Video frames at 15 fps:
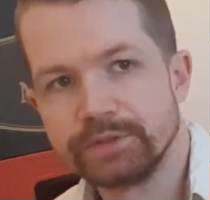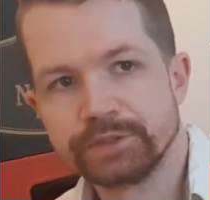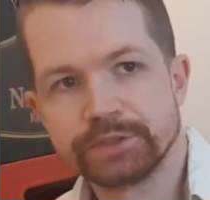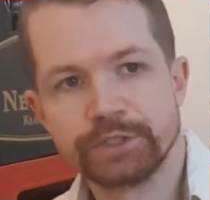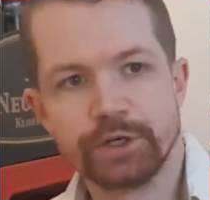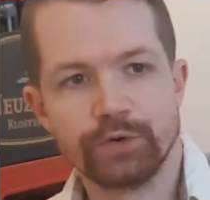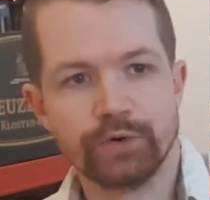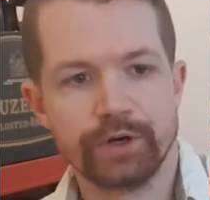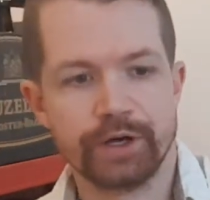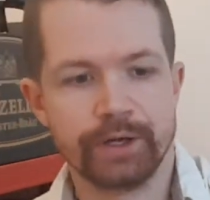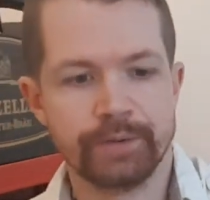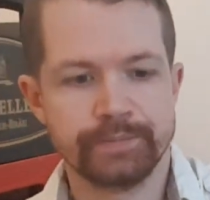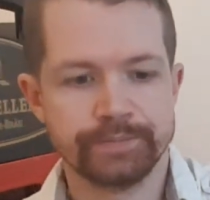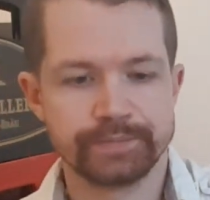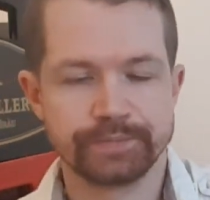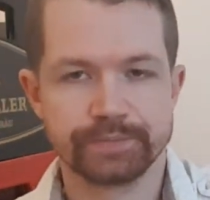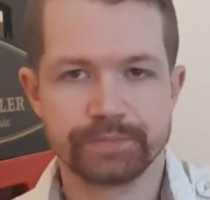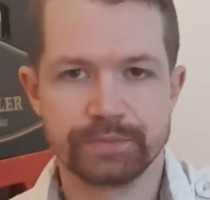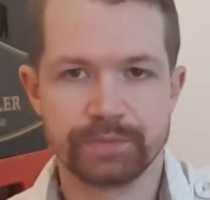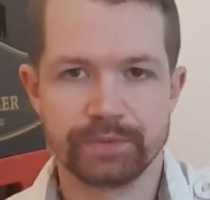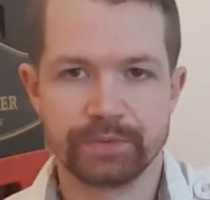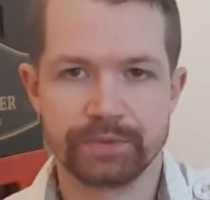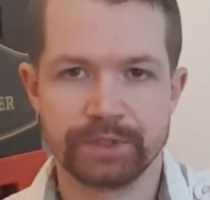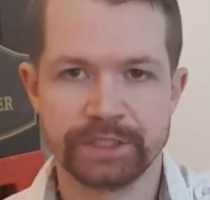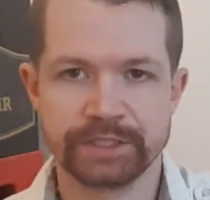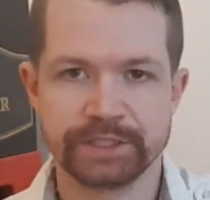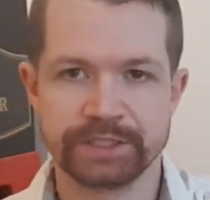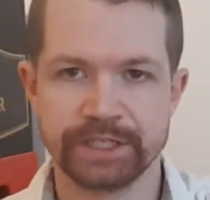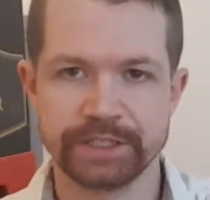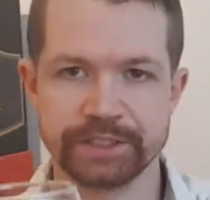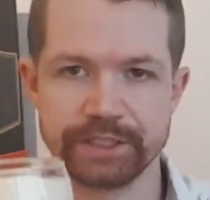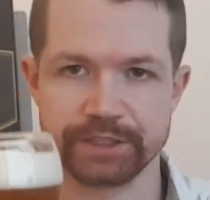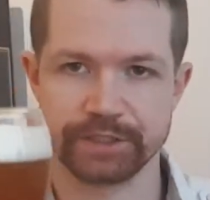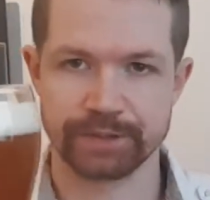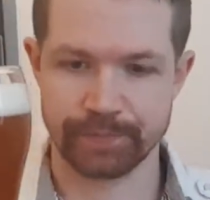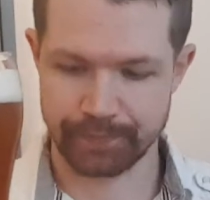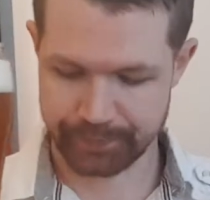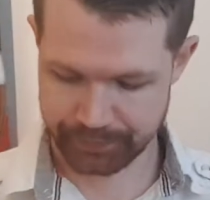So, let's taste it.